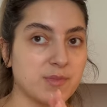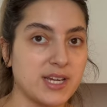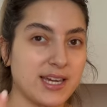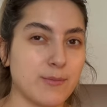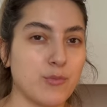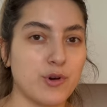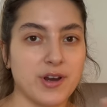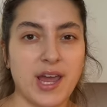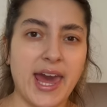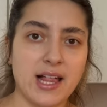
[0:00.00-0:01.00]
get more
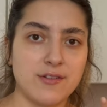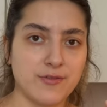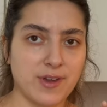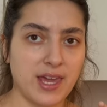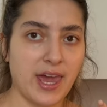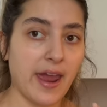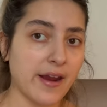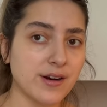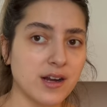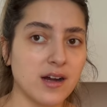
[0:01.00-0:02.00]
healthy
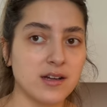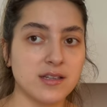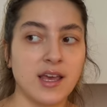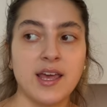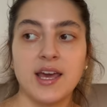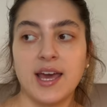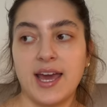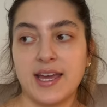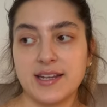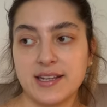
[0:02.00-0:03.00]
haircut
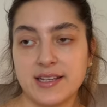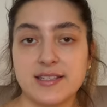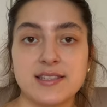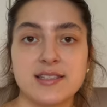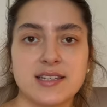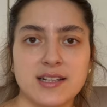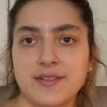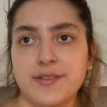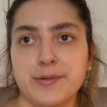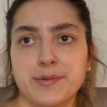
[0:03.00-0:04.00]
and it is
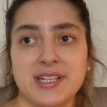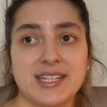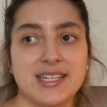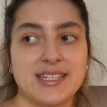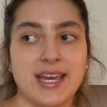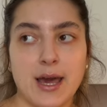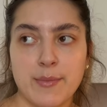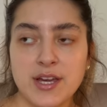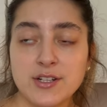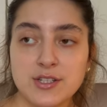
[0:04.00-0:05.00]
still really
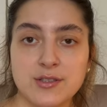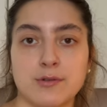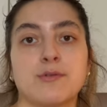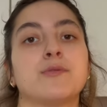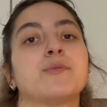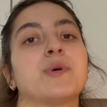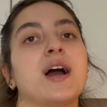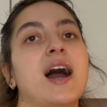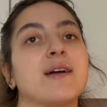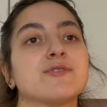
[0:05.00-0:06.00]
damaged so
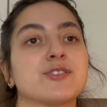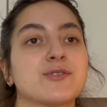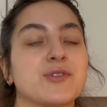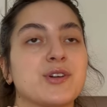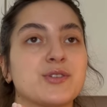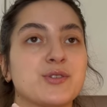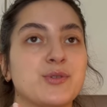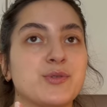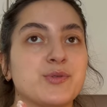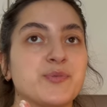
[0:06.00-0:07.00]
I'm just going
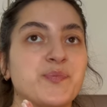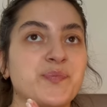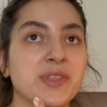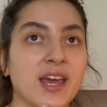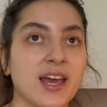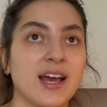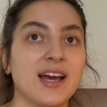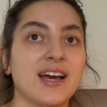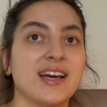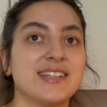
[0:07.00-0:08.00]
to
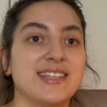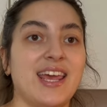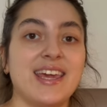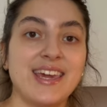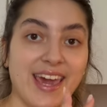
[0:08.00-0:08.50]
take